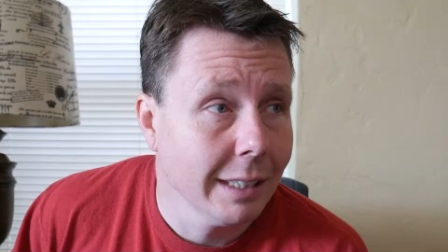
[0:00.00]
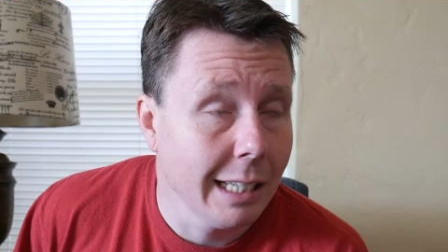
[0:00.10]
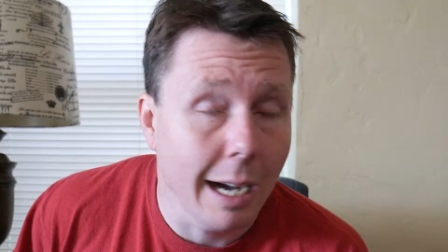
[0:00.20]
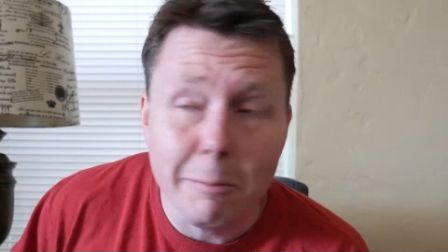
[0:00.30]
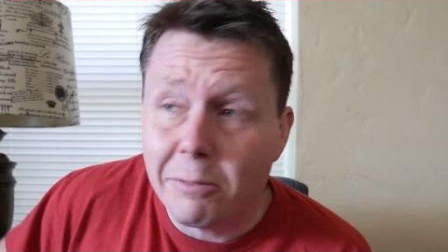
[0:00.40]

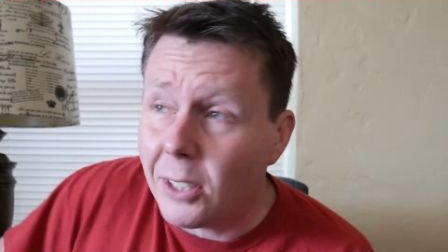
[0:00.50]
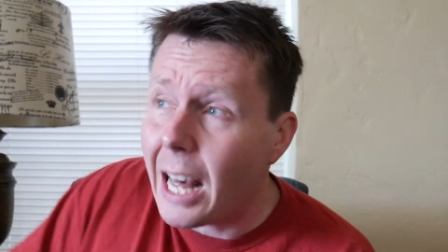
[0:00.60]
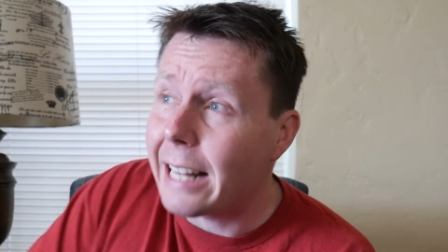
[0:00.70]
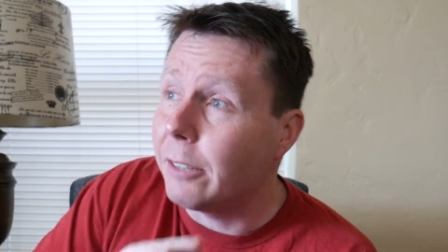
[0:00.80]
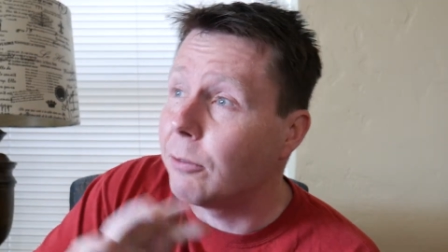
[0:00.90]
Come
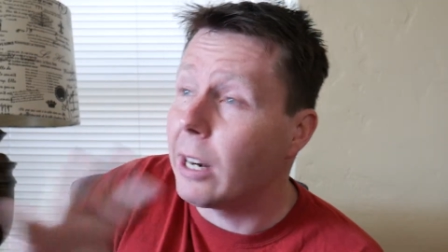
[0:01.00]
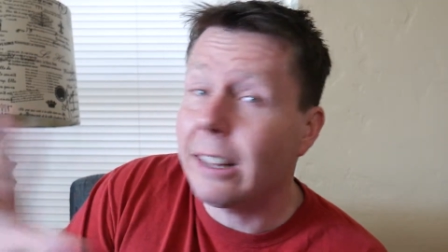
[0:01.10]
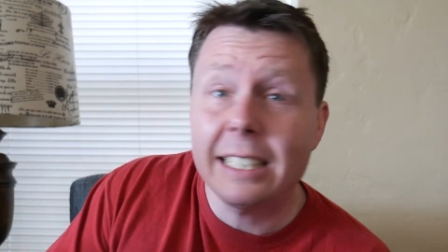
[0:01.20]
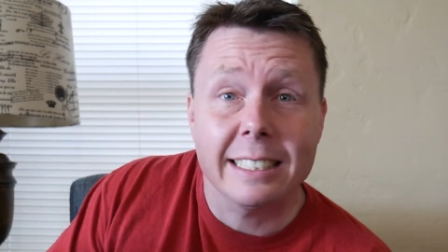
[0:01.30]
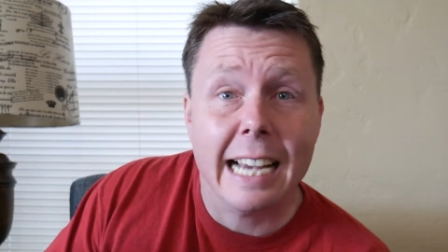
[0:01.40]
fly the
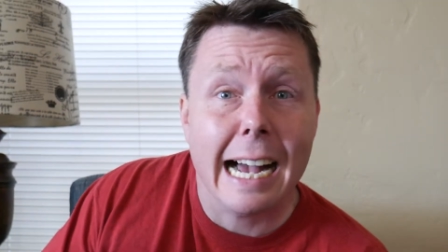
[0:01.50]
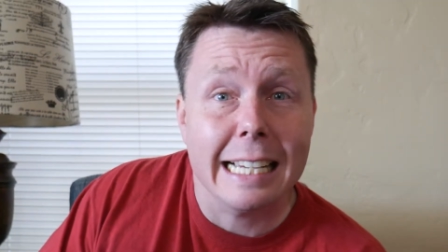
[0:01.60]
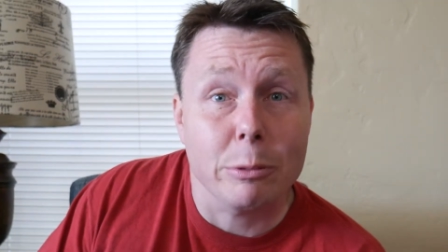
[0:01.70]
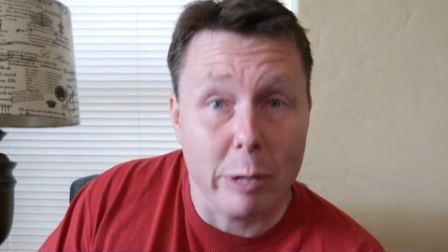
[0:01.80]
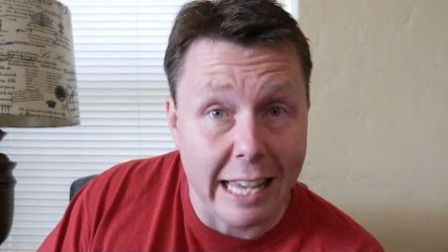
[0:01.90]
friendly
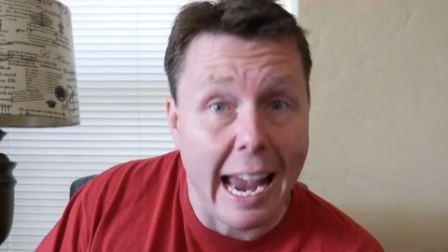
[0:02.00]
skies with